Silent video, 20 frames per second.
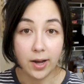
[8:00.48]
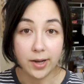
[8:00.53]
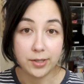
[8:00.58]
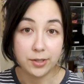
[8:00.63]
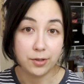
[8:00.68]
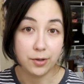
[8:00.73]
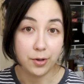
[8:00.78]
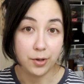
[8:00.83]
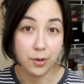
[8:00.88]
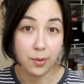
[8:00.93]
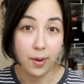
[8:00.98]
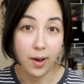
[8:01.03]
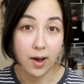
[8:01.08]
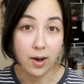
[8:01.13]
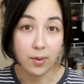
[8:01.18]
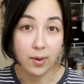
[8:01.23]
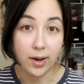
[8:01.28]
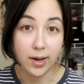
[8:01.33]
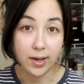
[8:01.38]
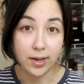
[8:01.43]
I show you
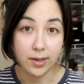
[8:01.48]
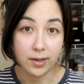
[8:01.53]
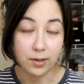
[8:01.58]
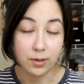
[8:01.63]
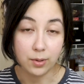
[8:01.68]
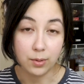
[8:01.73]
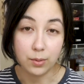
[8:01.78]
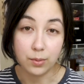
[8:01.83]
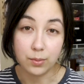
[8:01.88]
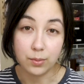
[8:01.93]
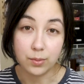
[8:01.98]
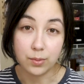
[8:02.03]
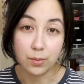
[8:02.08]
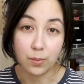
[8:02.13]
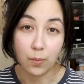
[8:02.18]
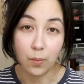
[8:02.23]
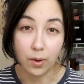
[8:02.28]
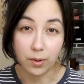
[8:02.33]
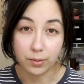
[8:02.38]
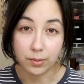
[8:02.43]
how I
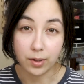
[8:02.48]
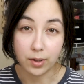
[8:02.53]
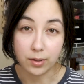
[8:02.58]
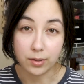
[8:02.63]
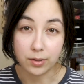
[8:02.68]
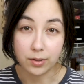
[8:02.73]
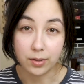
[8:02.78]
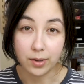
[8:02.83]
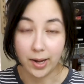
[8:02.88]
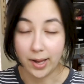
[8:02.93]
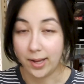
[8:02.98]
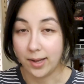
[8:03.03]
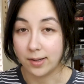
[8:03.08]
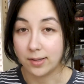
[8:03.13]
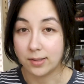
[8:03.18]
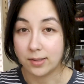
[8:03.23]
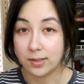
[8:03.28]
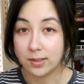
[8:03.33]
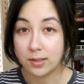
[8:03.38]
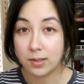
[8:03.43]
use watercolor
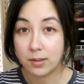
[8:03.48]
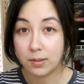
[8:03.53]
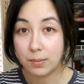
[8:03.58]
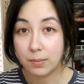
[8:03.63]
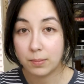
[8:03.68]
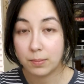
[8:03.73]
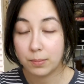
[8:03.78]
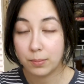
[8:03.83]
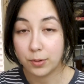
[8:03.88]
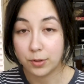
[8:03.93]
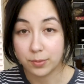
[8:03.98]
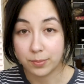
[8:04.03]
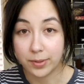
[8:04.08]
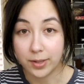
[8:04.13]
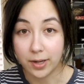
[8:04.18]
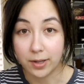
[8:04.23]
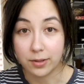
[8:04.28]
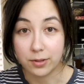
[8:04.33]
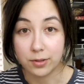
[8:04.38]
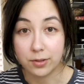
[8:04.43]
and
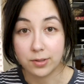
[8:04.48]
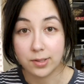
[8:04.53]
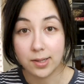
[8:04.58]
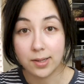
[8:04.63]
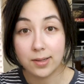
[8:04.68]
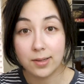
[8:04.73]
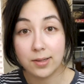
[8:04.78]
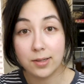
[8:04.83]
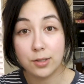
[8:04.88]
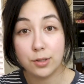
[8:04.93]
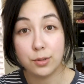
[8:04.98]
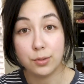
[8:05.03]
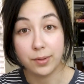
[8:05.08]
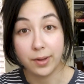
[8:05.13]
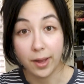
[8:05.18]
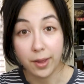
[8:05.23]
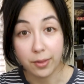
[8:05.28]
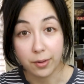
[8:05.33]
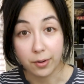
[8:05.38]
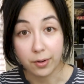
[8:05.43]
Prismacolors
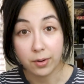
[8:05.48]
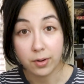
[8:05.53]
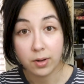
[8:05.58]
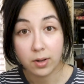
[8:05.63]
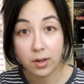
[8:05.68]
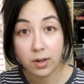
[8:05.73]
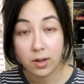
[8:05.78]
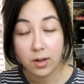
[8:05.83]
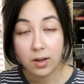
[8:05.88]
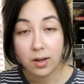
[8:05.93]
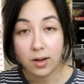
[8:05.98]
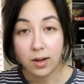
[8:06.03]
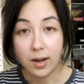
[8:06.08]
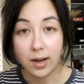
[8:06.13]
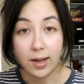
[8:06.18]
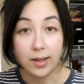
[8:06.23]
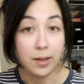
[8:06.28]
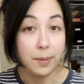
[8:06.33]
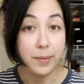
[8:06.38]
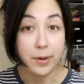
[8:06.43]
together,
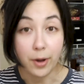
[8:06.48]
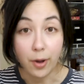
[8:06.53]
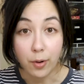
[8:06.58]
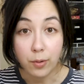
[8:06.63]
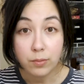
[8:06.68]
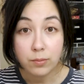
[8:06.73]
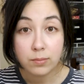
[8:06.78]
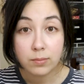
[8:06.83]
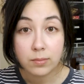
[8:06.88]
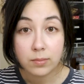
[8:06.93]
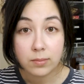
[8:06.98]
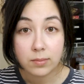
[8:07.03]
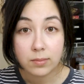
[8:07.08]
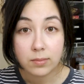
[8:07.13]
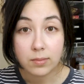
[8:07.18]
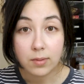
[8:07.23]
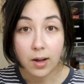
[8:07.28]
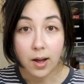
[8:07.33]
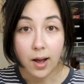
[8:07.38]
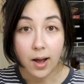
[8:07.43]
let me know.
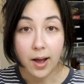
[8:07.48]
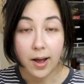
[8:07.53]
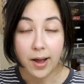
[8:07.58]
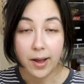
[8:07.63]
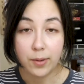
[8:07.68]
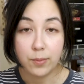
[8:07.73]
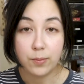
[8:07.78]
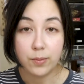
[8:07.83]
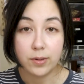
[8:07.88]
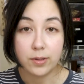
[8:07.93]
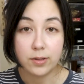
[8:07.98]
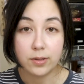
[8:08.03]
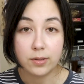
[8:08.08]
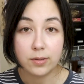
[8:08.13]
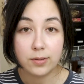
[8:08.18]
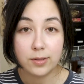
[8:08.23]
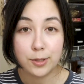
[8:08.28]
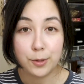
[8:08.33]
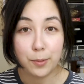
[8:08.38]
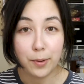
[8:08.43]
I
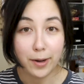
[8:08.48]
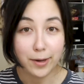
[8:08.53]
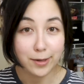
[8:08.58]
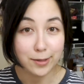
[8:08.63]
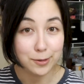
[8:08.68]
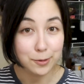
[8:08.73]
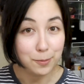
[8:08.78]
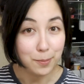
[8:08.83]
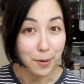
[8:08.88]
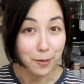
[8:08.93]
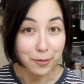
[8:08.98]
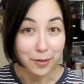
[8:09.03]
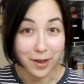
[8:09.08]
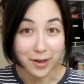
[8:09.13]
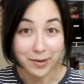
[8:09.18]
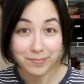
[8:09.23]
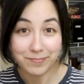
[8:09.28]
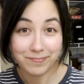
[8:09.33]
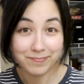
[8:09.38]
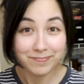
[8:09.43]
will see what I can do about
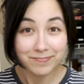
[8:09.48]
that.